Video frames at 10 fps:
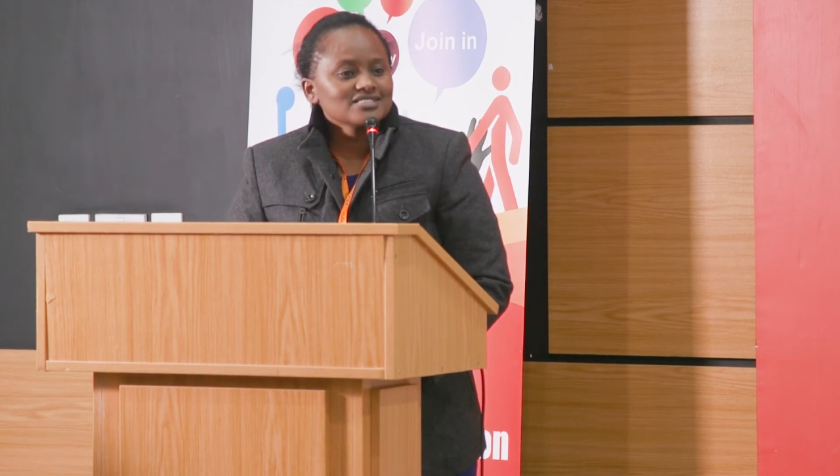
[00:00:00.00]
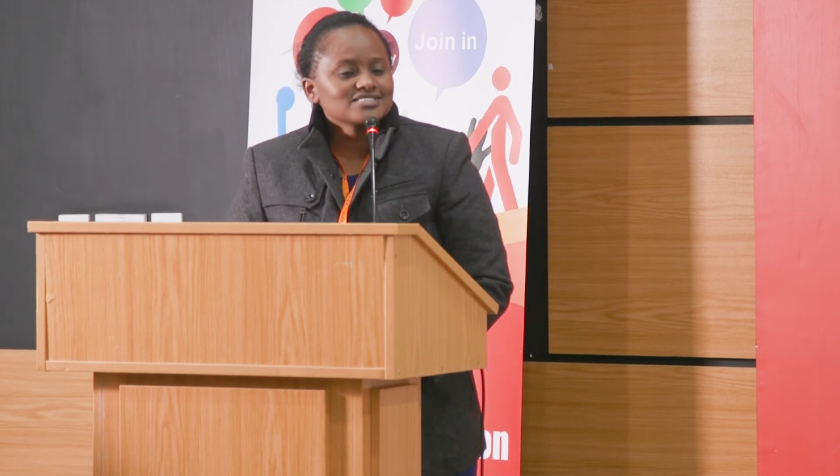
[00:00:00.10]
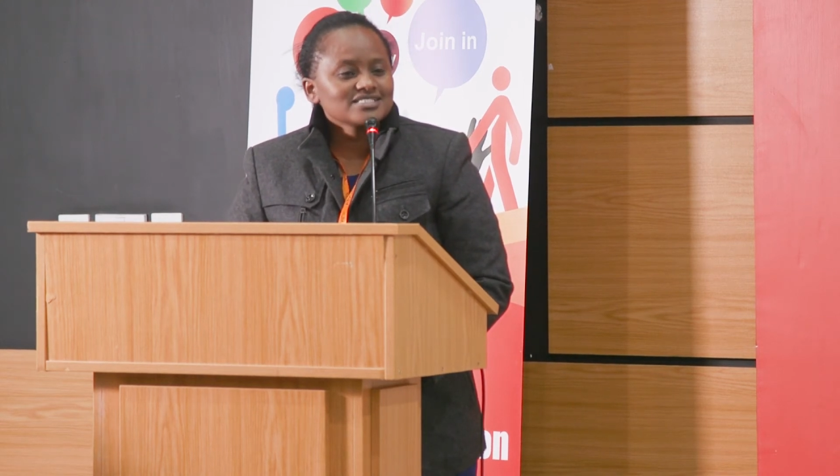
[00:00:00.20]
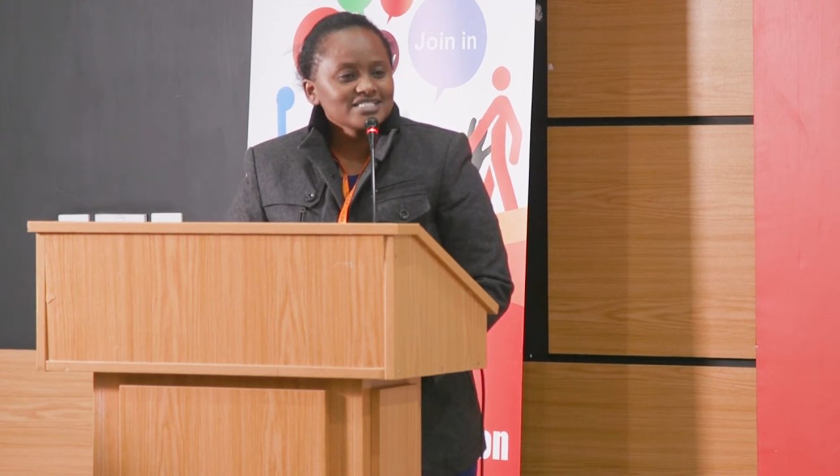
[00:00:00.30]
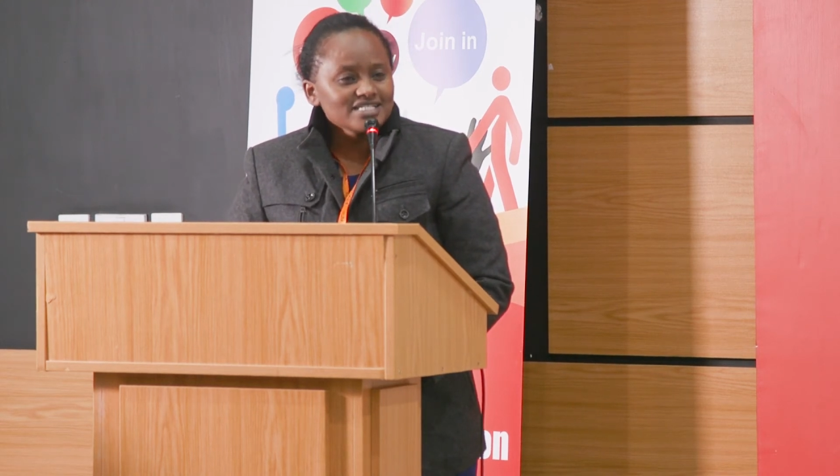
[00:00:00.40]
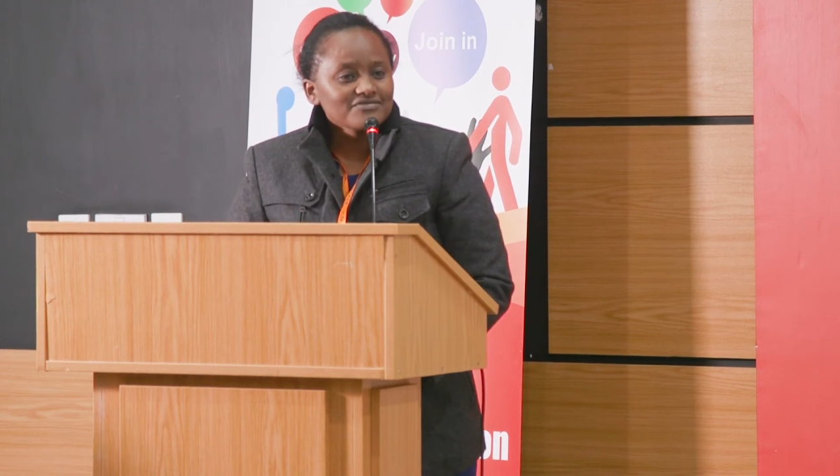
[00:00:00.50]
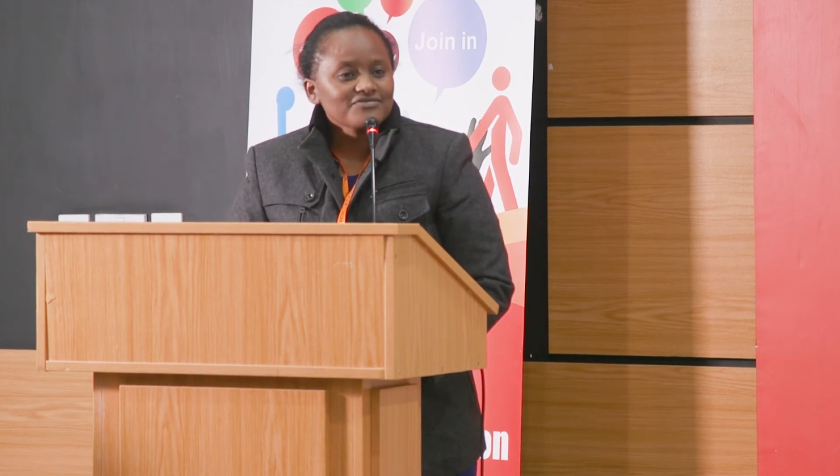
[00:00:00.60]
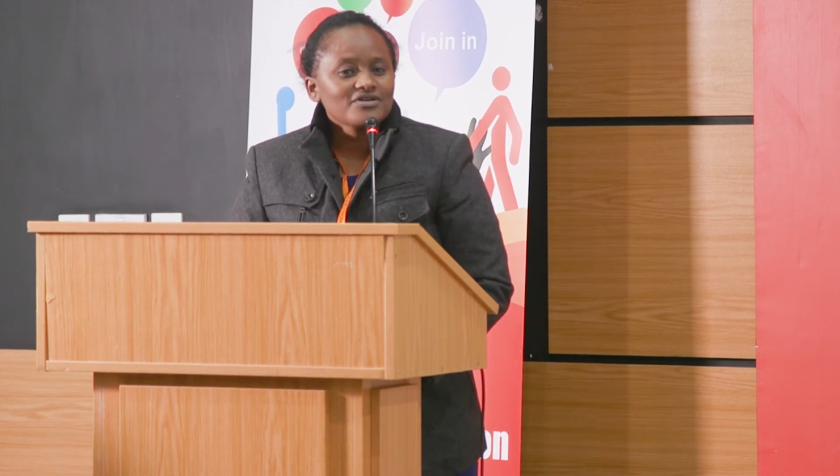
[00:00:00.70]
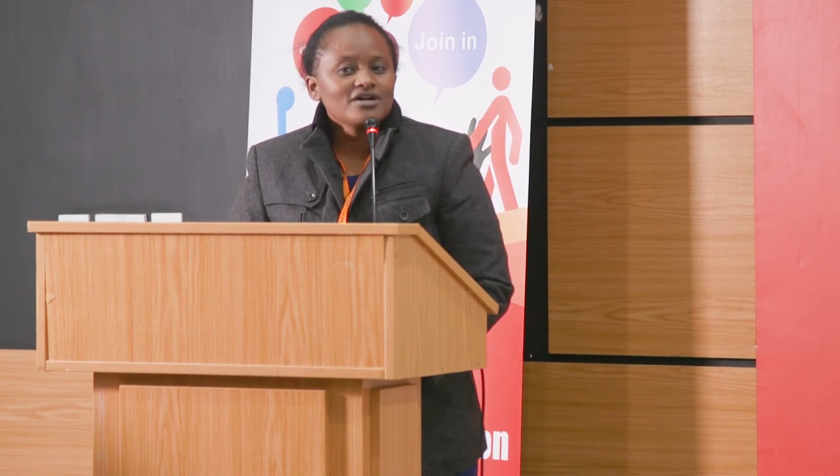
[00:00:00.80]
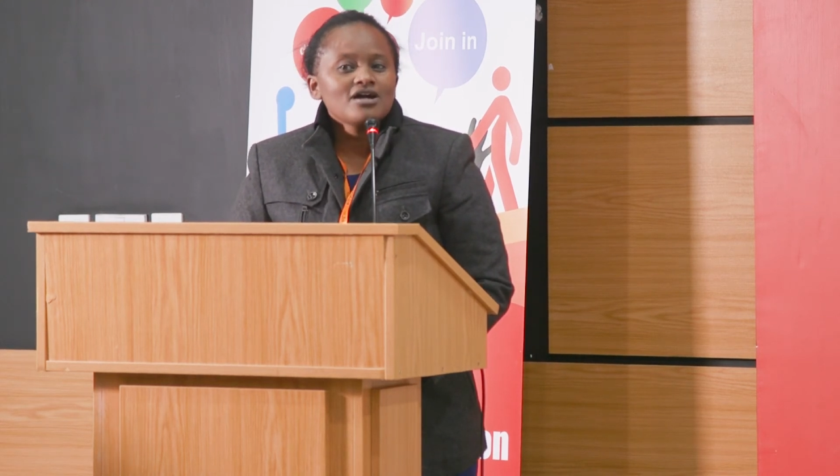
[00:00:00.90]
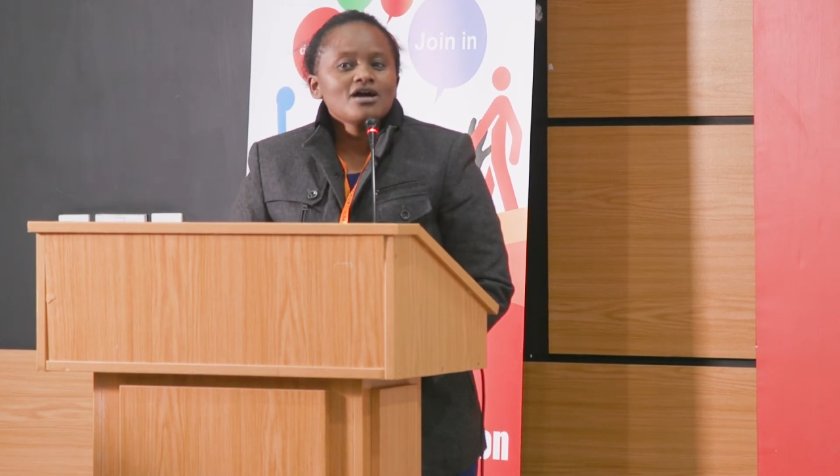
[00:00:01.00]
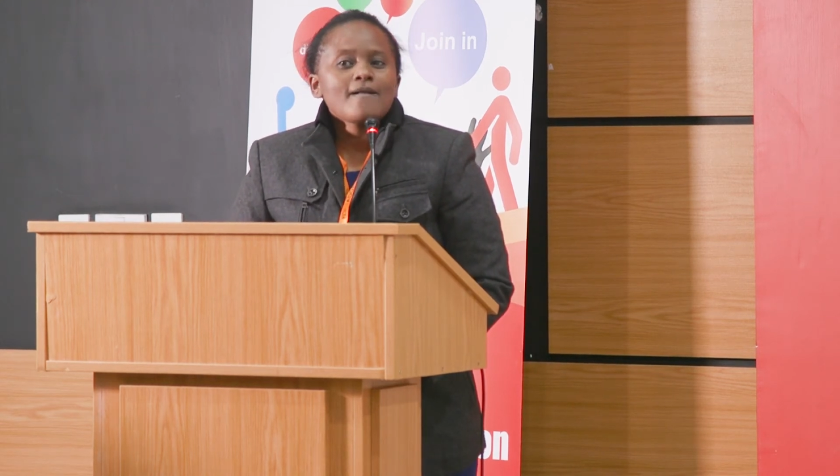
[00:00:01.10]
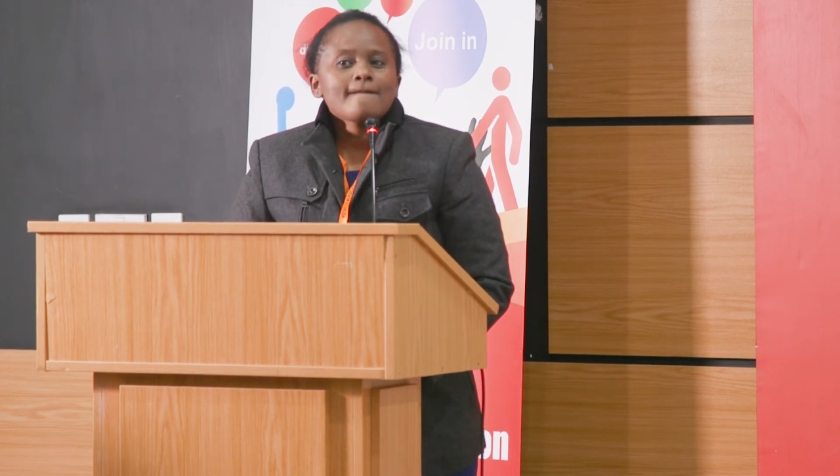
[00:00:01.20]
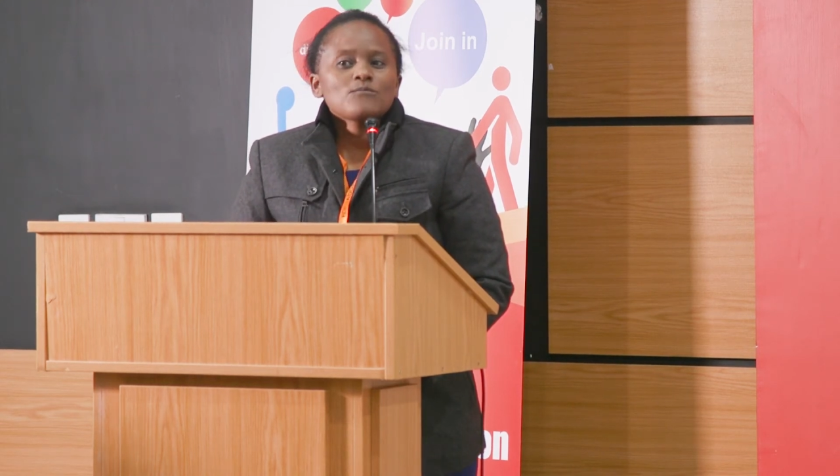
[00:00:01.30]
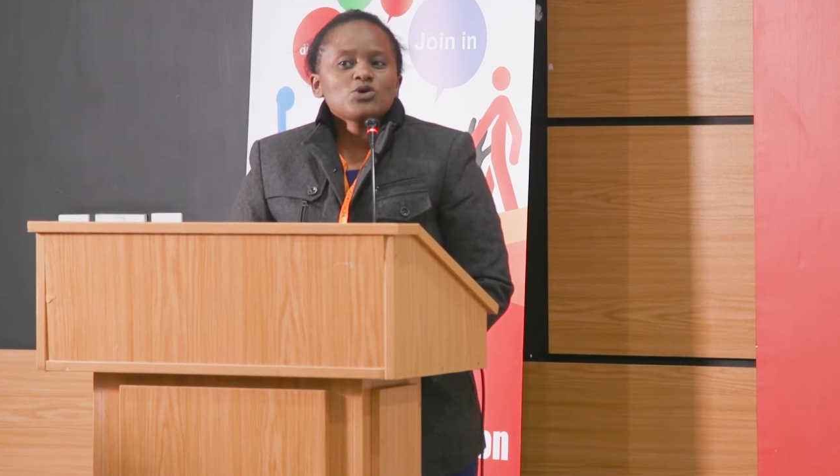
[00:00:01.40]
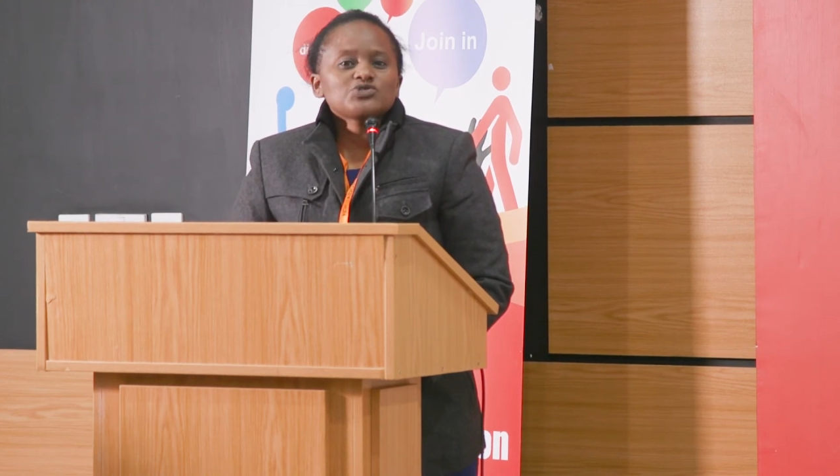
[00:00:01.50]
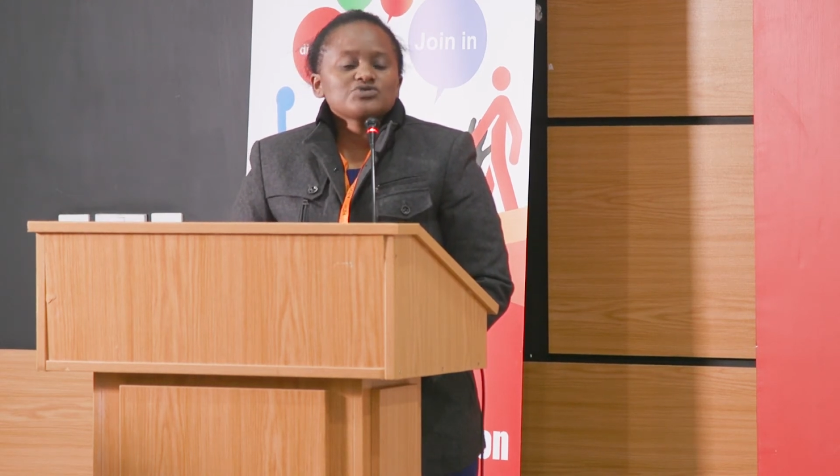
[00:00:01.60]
CDF, what